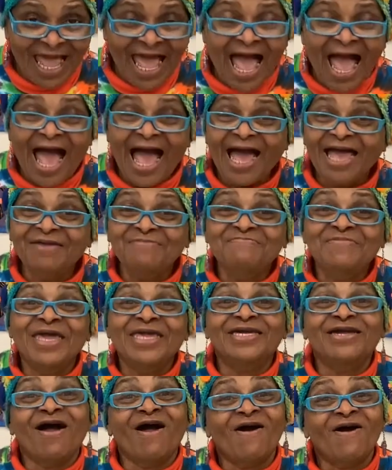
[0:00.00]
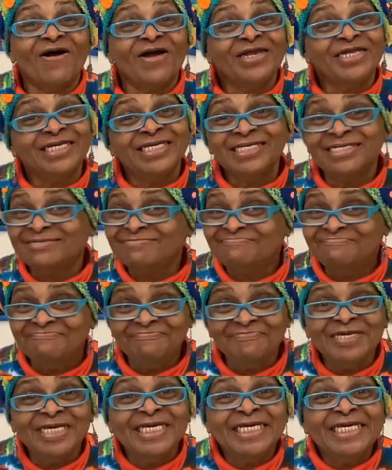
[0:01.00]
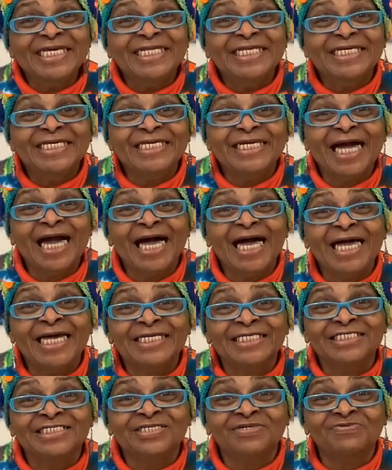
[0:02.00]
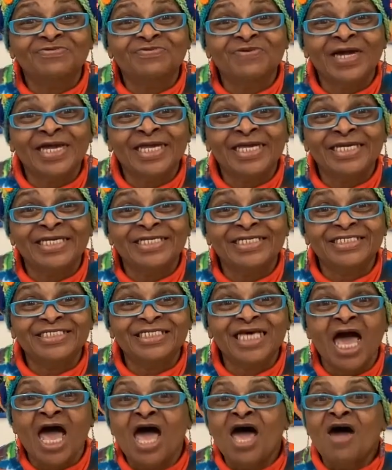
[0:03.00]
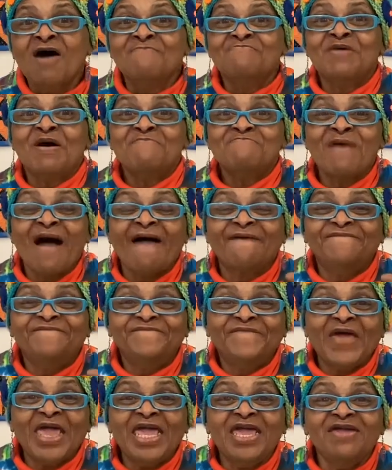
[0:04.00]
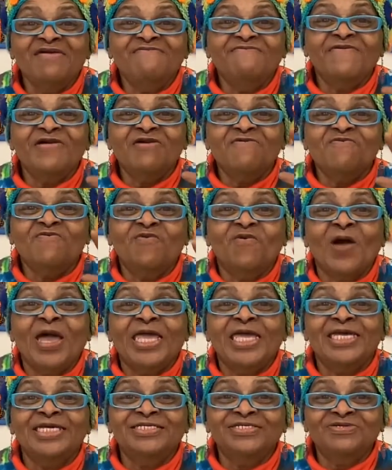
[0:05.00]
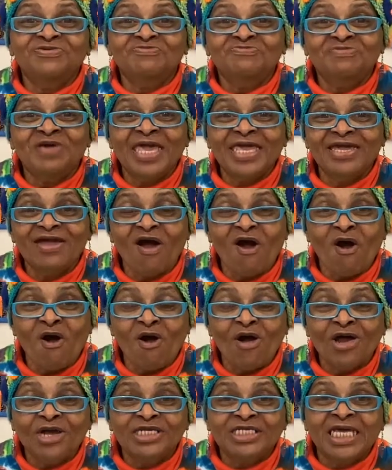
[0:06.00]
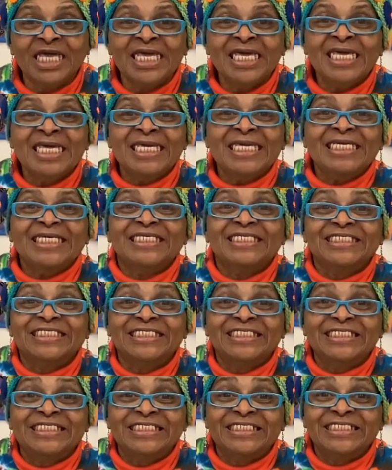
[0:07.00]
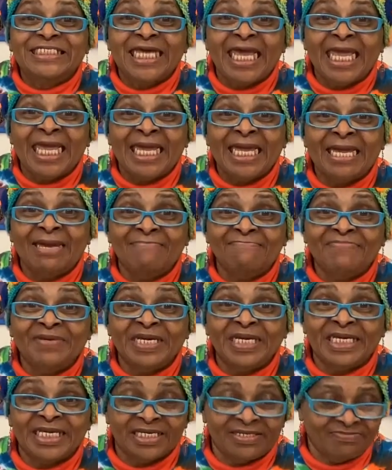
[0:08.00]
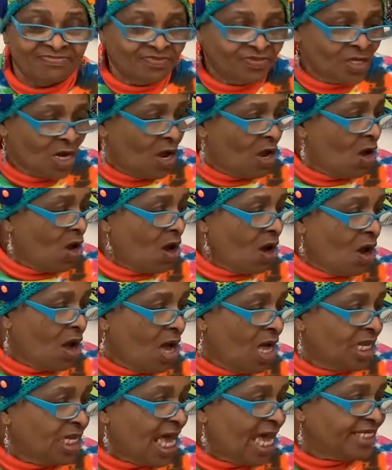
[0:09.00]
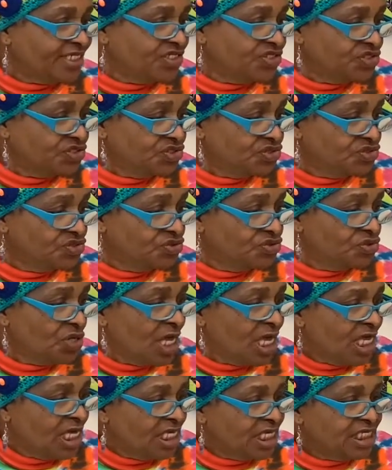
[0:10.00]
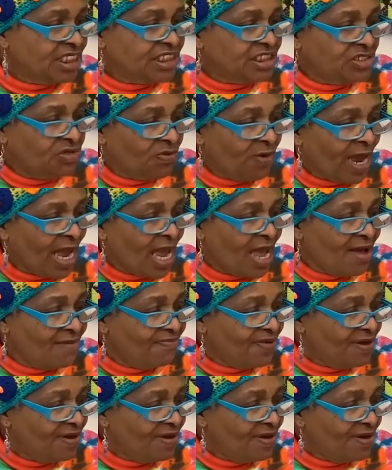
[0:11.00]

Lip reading: I make art in many kinds of ways, but my favorite way to make art is stamping. All I do is grab a